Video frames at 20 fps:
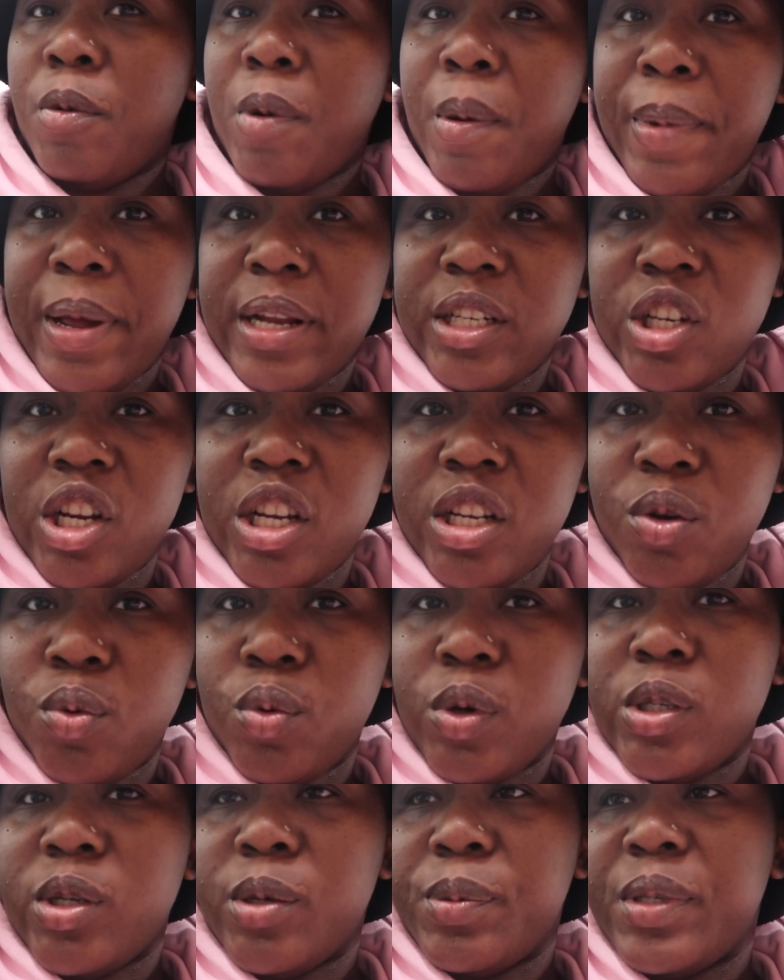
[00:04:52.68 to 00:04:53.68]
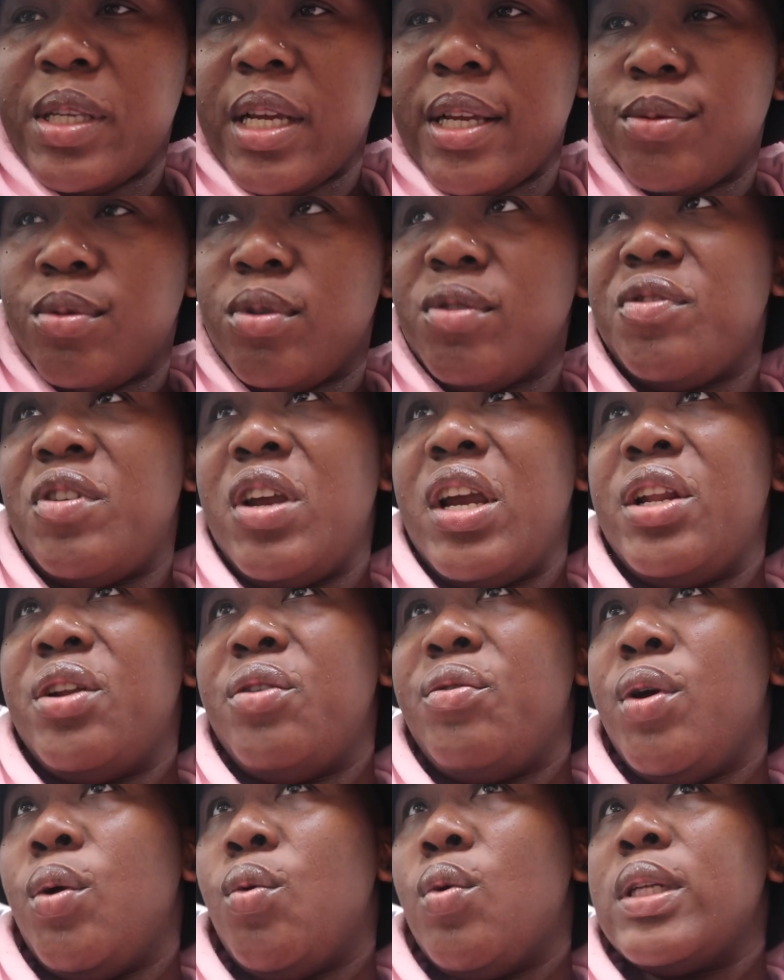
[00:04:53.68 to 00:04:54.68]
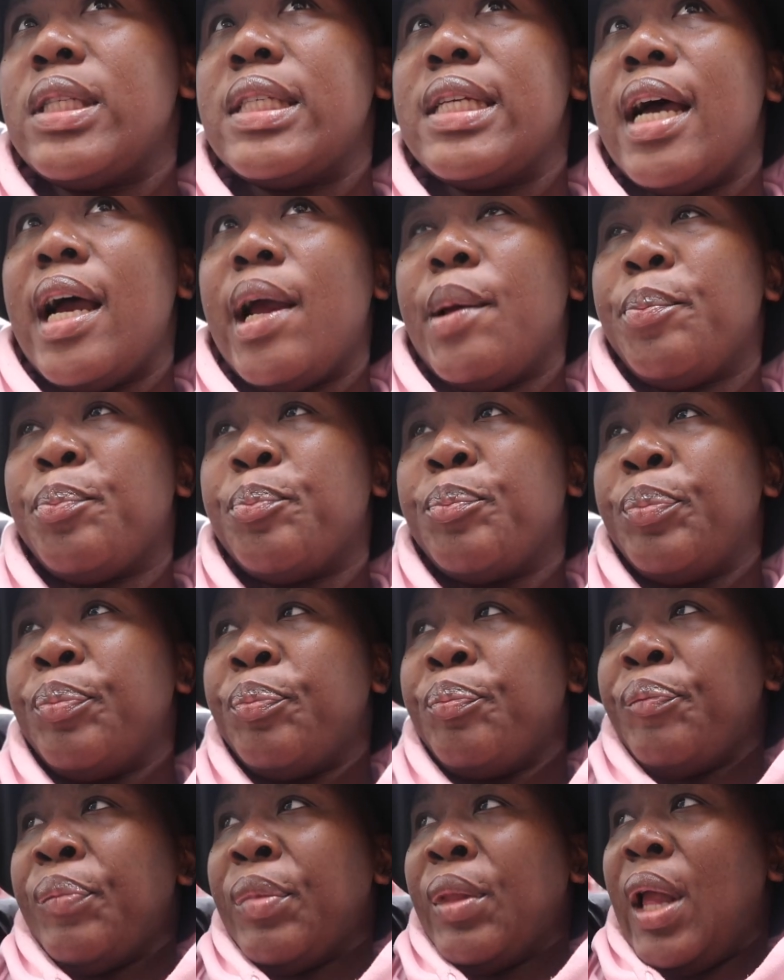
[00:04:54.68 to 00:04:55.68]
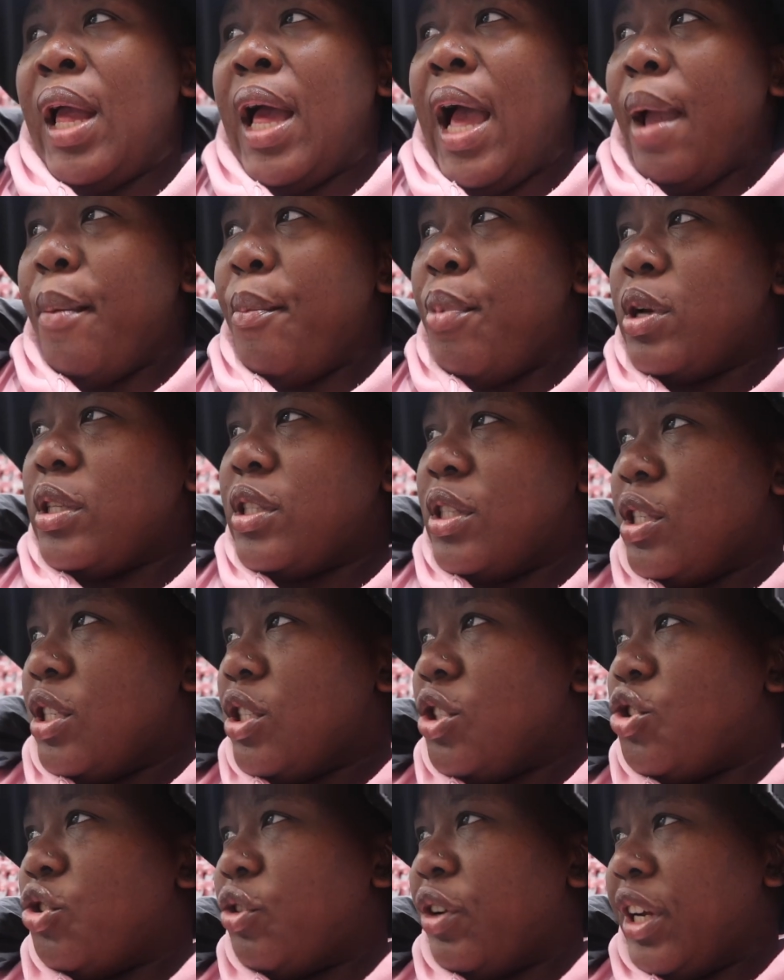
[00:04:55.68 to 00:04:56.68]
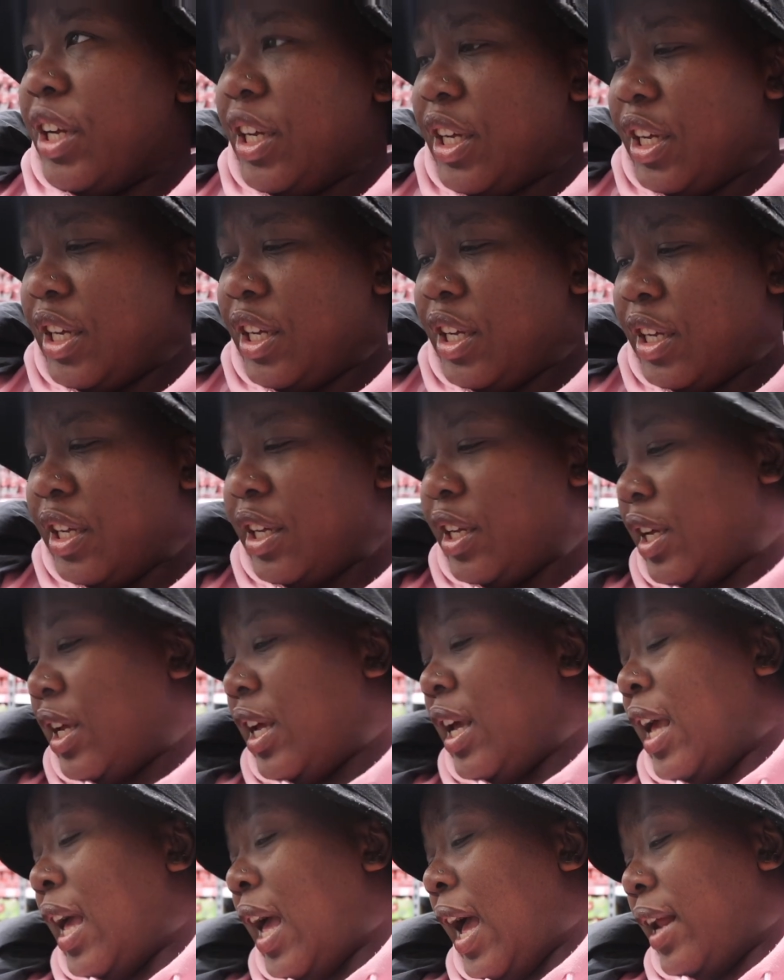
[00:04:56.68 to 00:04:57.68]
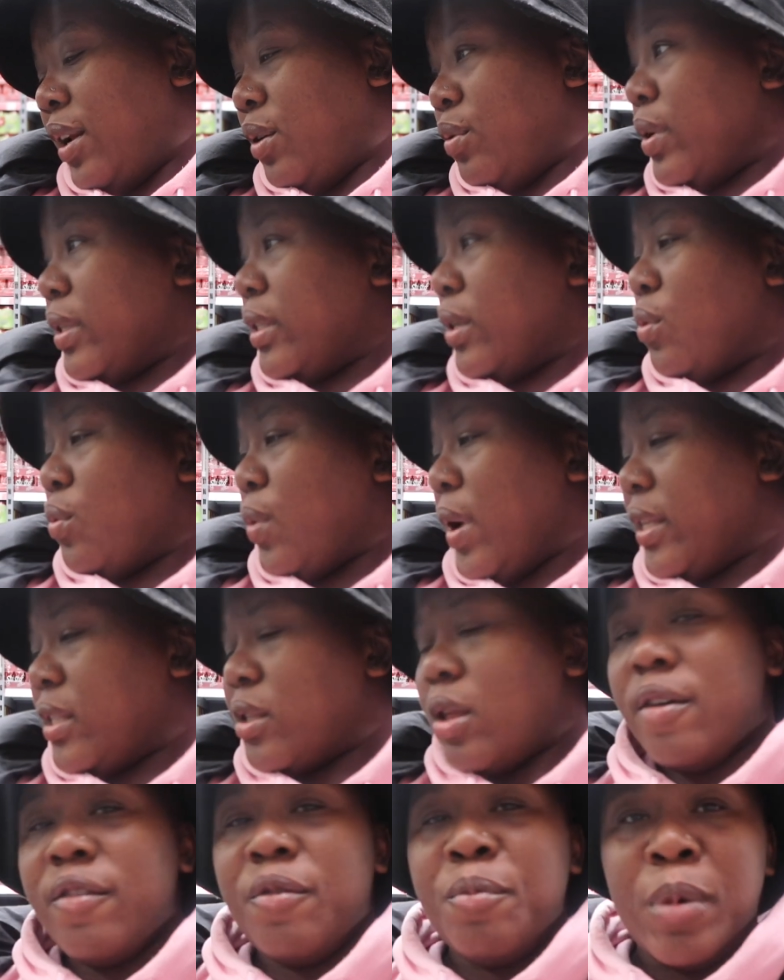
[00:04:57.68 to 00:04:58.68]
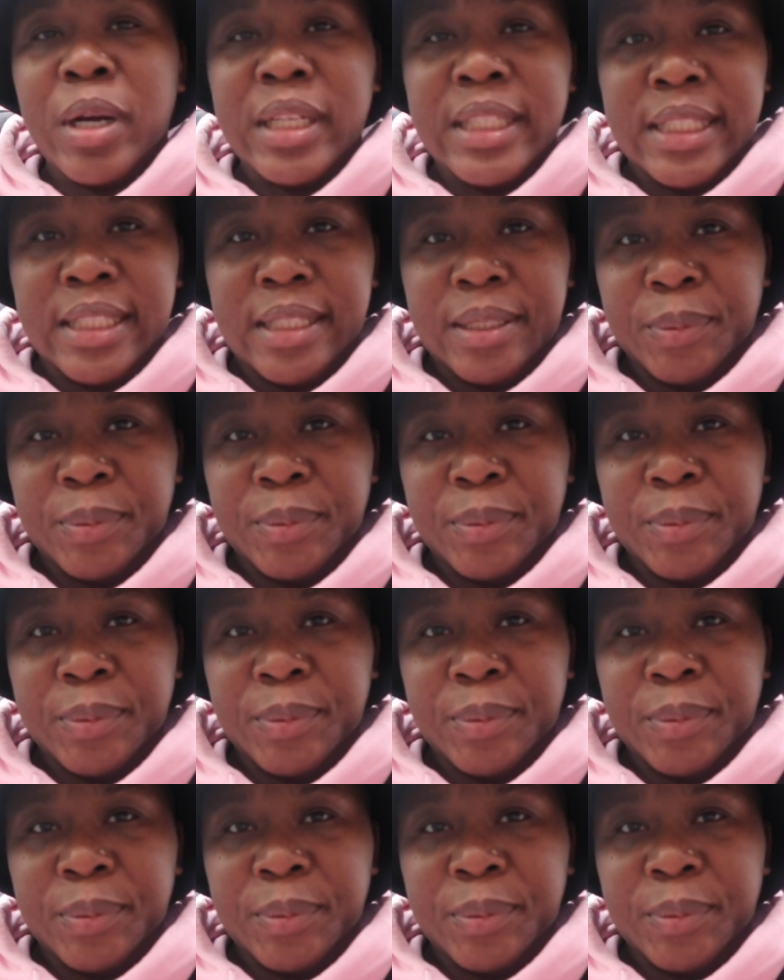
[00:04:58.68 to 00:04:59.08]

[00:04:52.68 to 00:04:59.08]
remember Jayden was obsessed with Gatorade one time. I bought the drink And it was a waste of money.